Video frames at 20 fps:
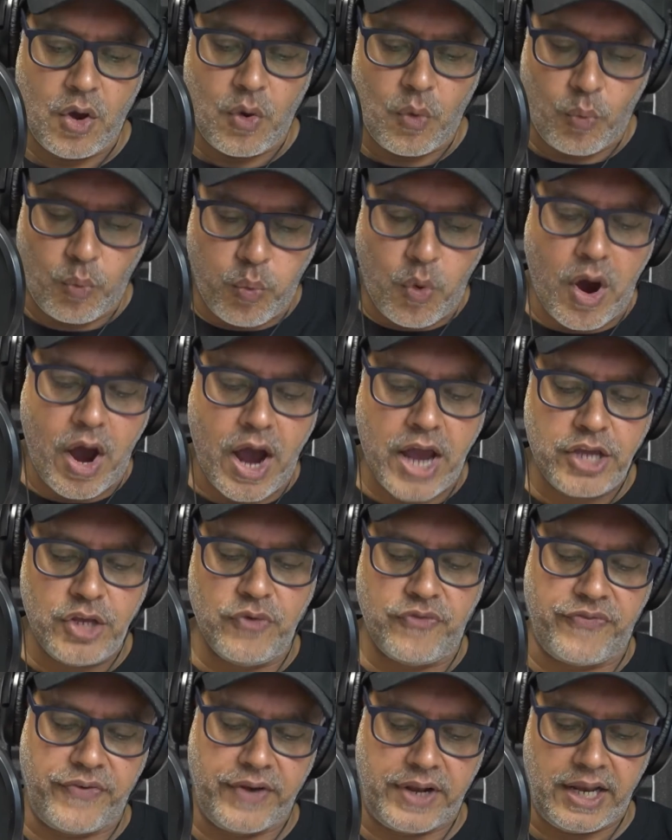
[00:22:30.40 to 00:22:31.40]
why are you
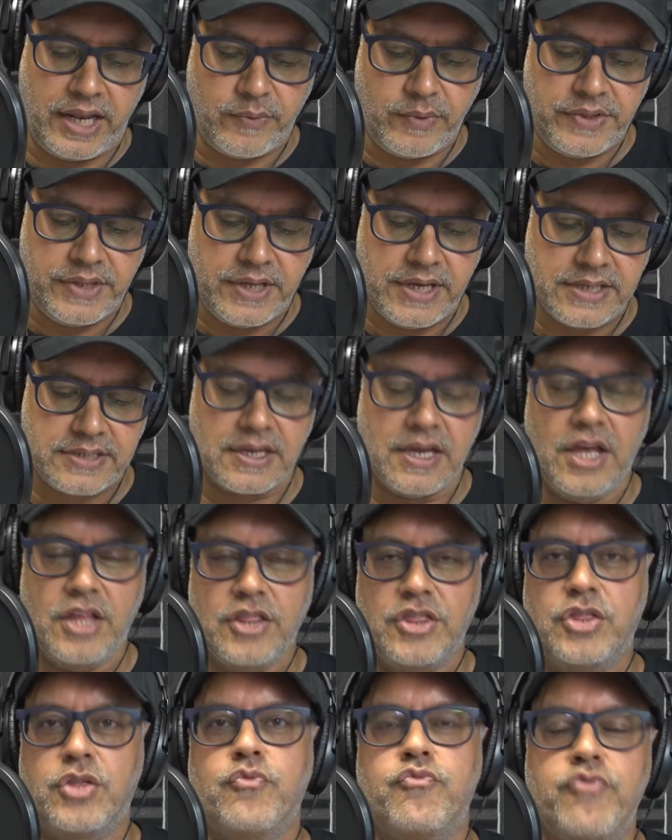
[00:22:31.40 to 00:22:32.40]
fiddling with this?
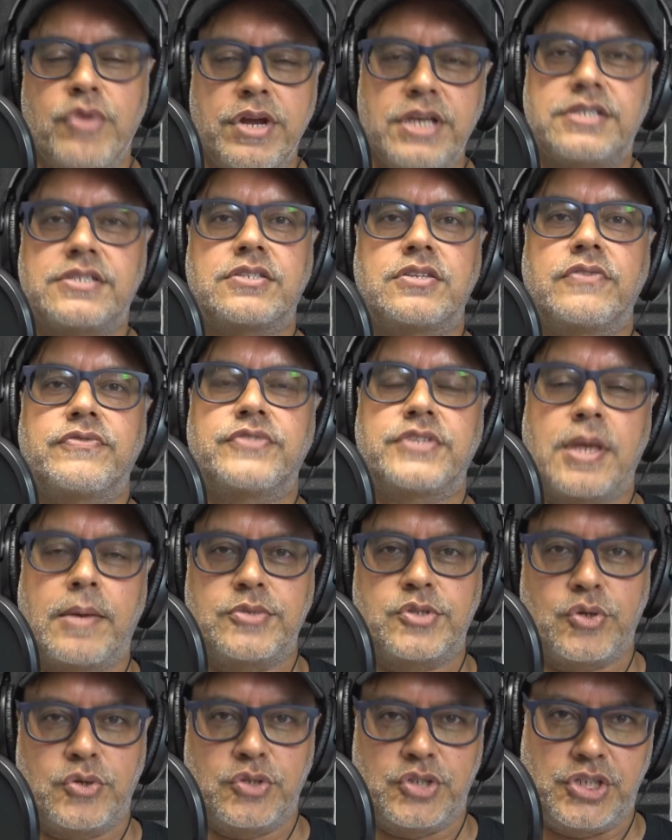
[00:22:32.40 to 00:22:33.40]
The risks of some sort of